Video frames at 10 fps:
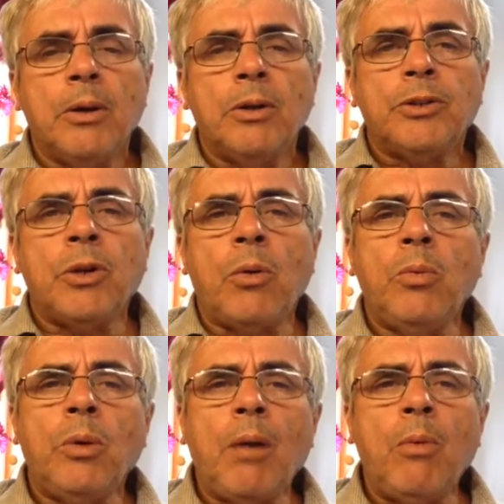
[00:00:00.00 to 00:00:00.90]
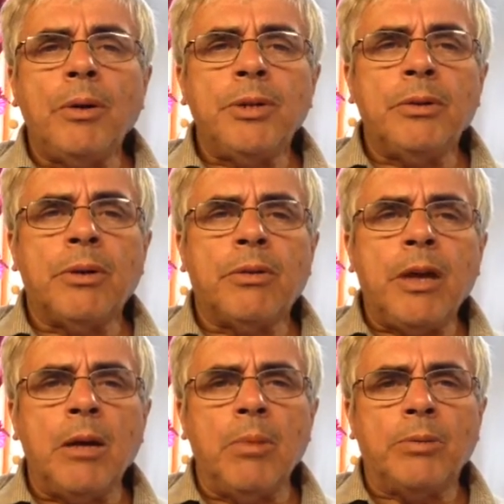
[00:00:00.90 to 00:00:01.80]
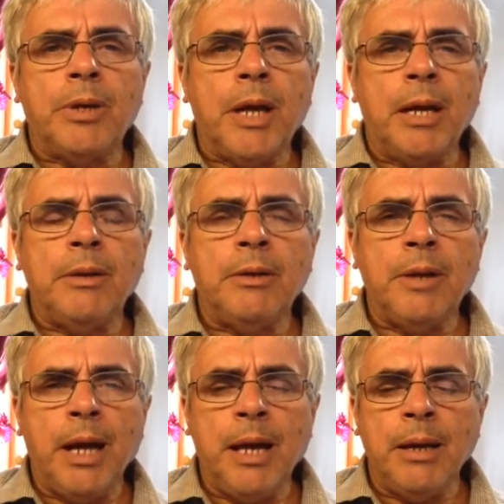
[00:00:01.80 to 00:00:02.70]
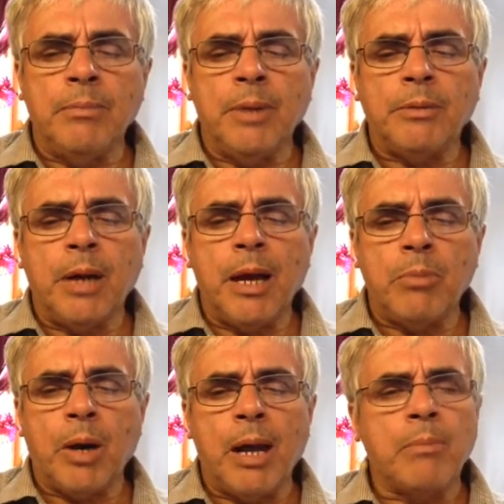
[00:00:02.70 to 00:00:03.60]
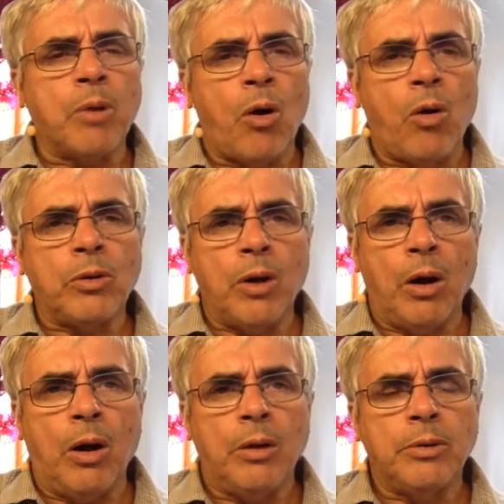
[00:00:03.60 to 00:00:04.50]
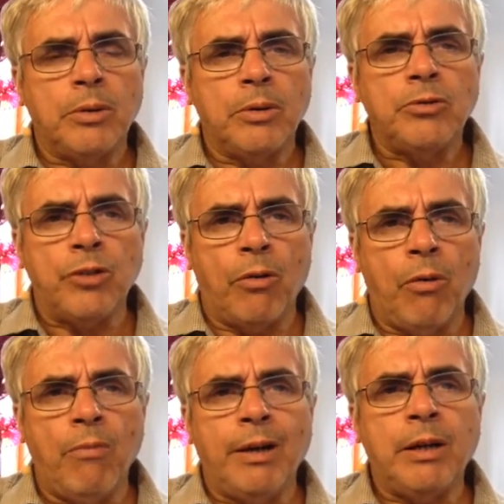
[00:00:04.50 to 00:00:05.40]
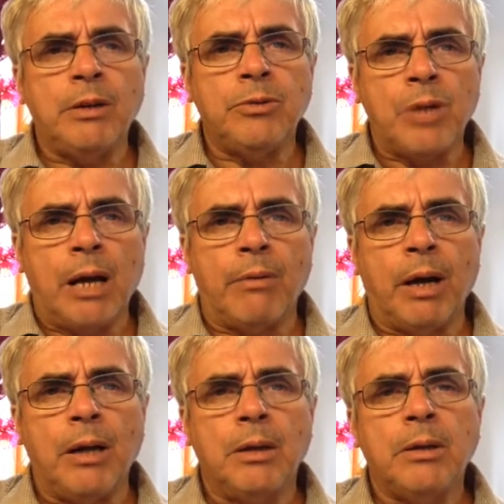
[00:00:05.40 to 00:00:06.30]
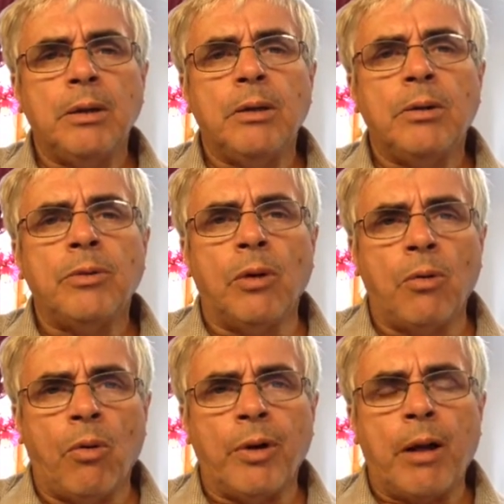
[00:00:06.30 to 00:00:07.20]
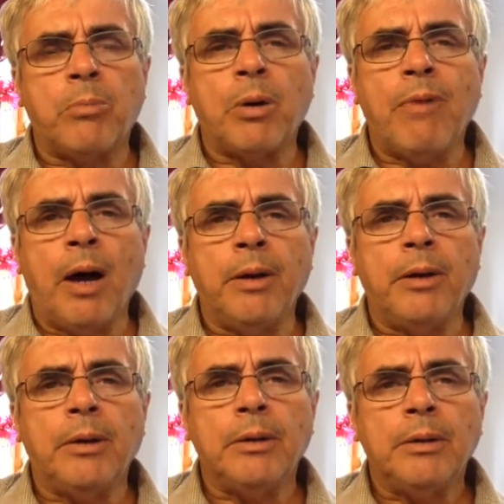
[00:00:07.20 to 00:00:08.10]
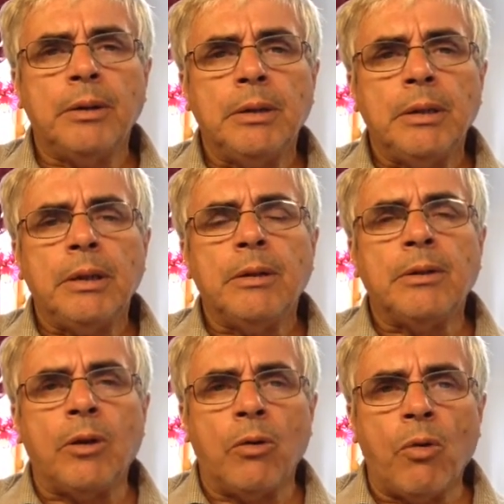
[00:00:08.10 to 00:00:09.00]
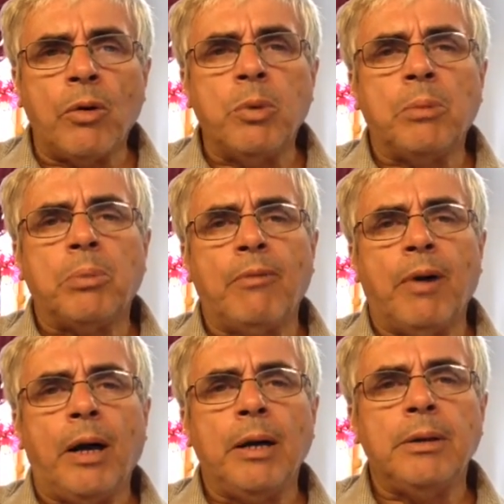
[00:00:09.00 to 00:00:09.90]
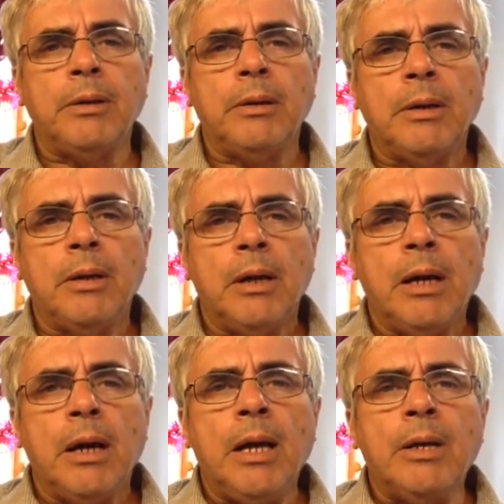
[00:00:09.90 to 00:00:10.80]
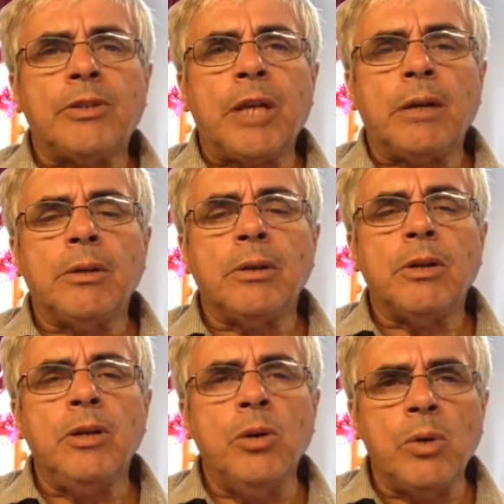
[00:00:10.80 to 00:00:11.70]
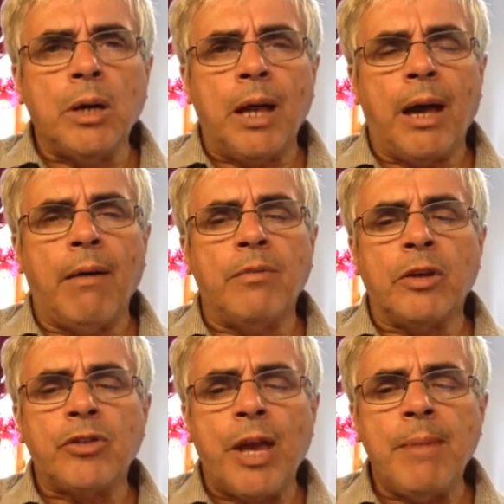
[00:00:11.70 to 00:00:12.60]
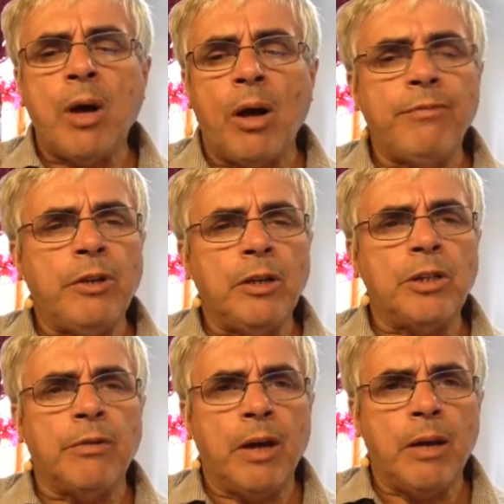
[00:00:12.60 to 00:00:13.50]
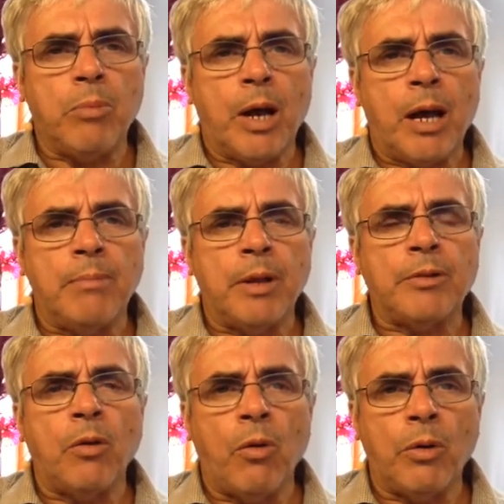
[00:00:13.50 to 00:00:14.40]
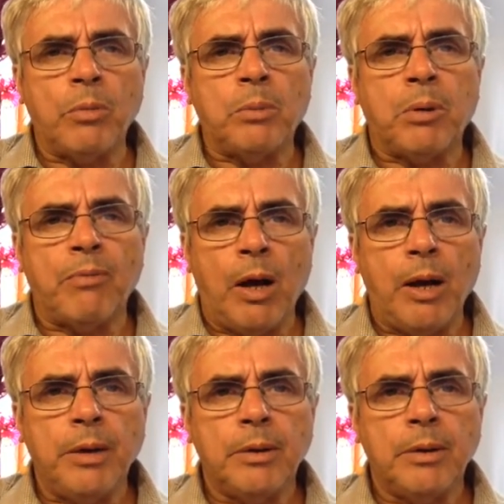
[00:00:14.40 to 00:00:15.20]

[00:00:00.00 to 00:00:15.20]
So what I want you to think about today in the name that Abraham called God, Jehovah Jireh, the Lord our provider, that the Lord will provide, is that you can have the same confidence of Abraham that the Lord will provide.